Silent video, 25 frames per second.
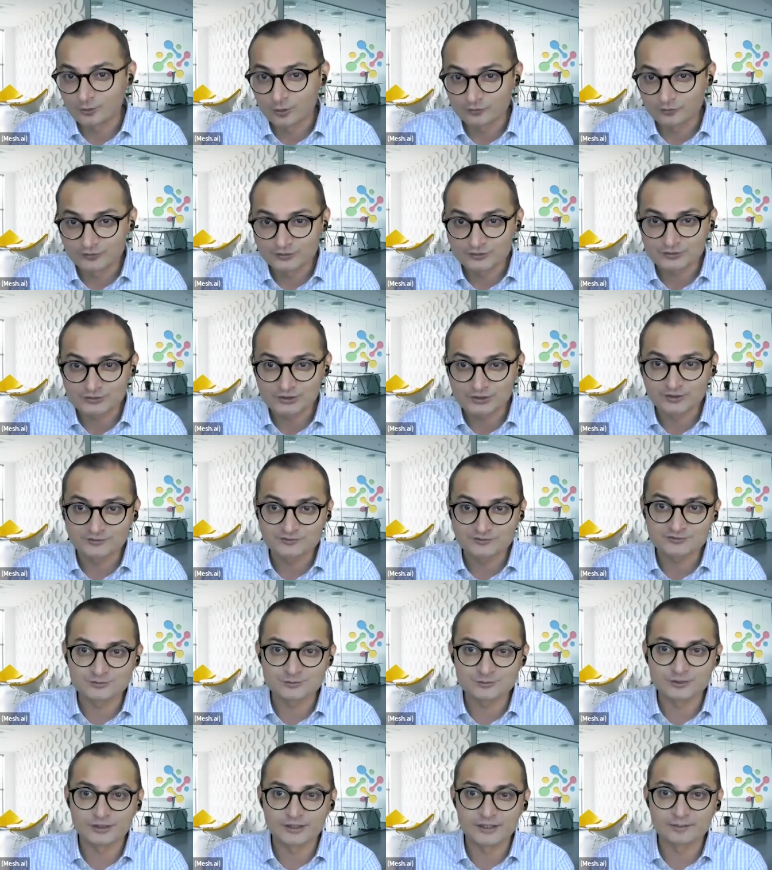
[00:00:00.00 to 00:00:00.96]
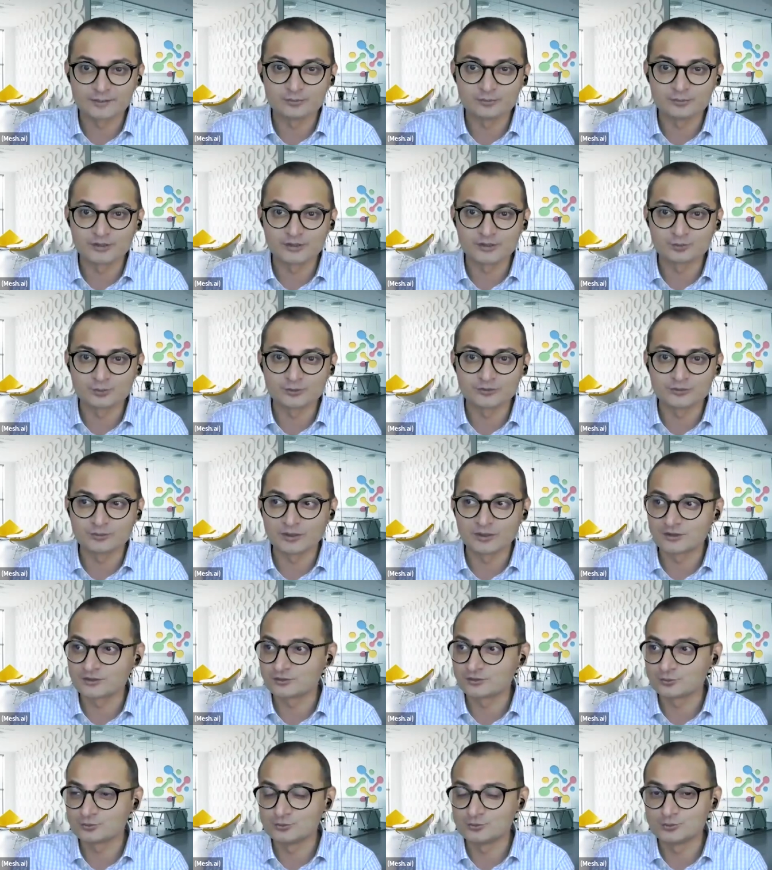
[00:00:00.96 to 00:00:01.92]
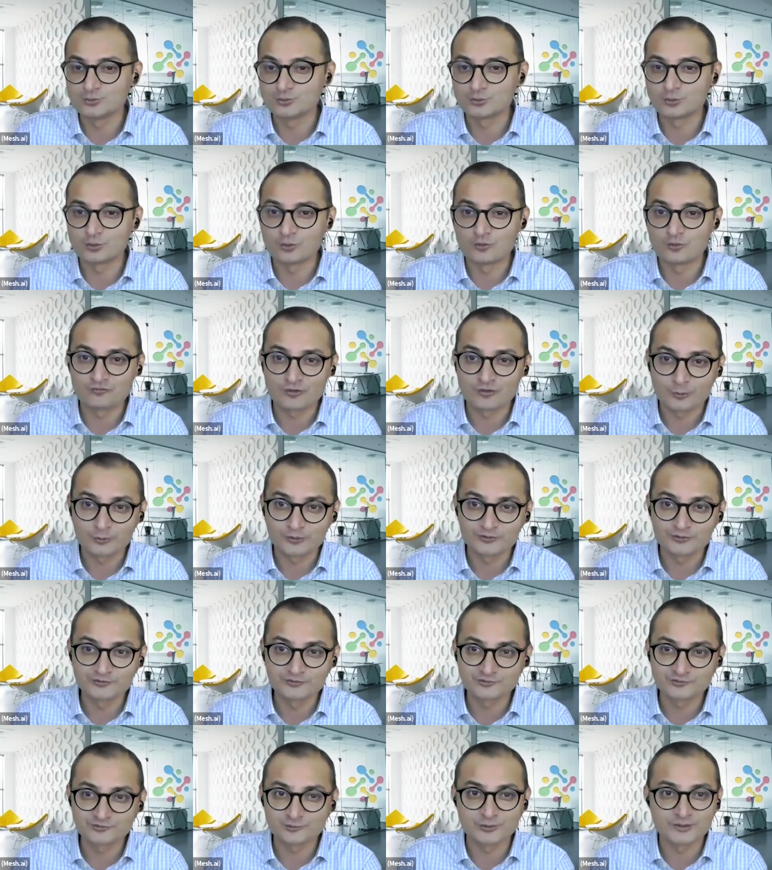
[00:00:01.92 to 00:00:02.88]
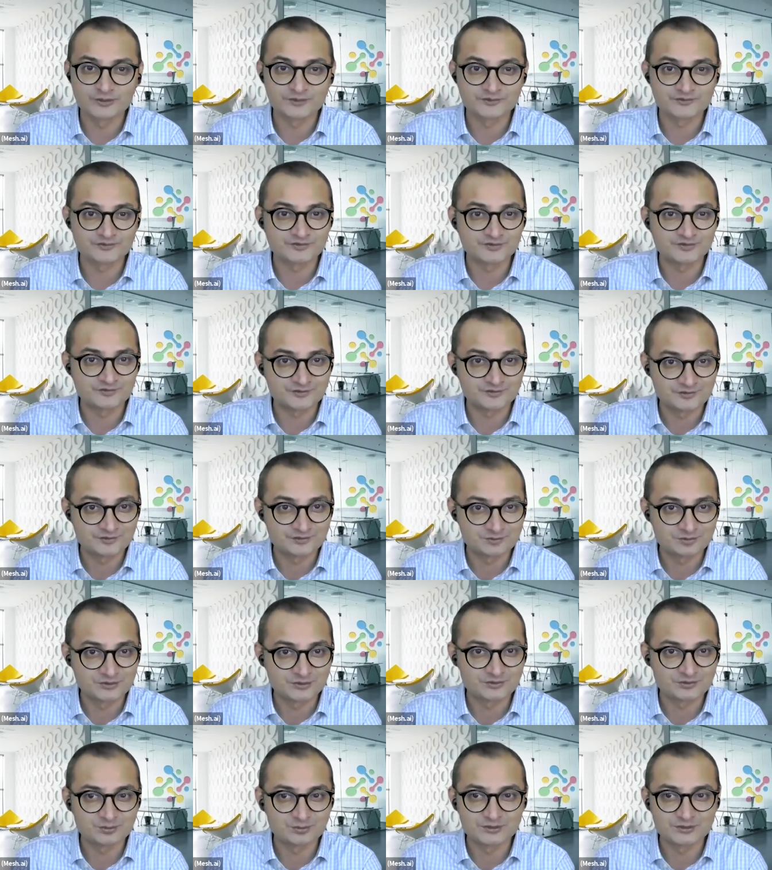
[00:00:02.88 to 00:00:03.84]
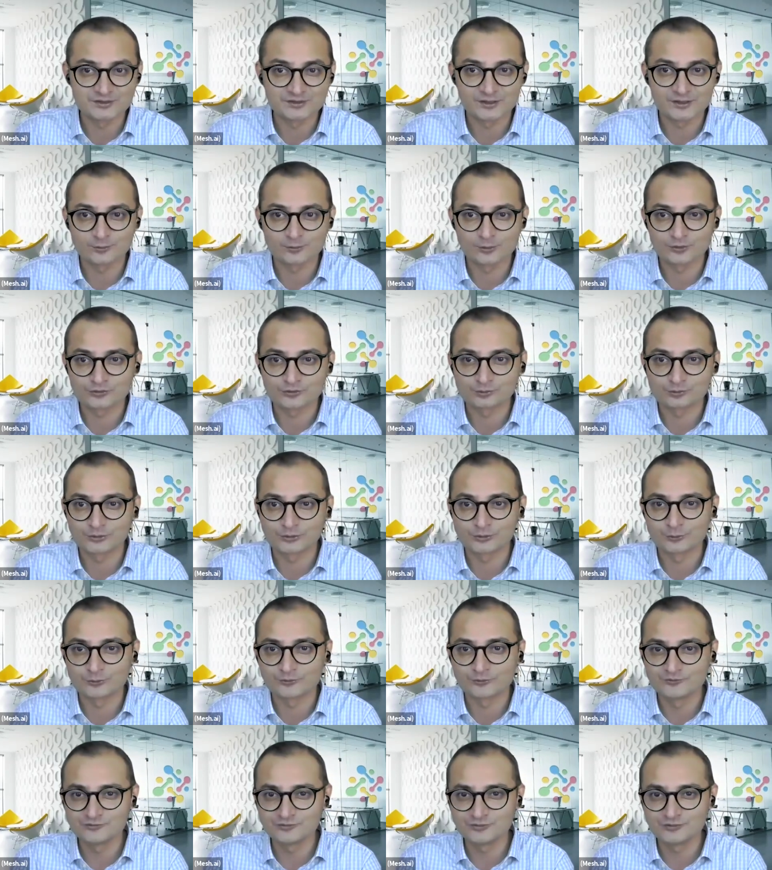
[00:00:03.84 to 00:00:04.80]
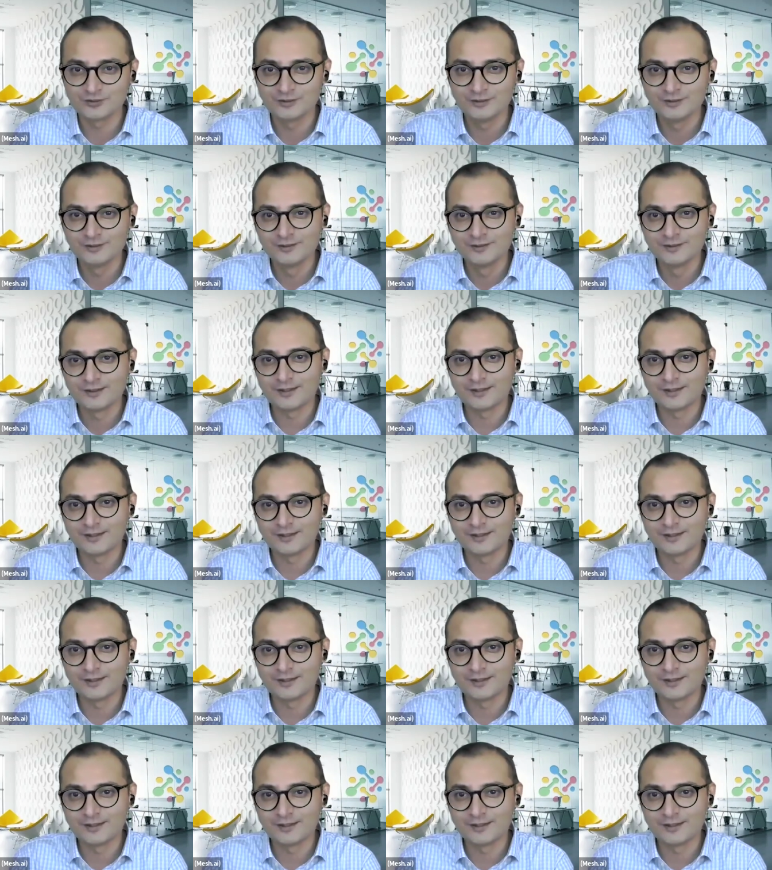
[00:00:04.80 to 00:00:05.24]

I got the chance to collaborate with my two co-founders, who are seasoned B2B tech entrepreneurs,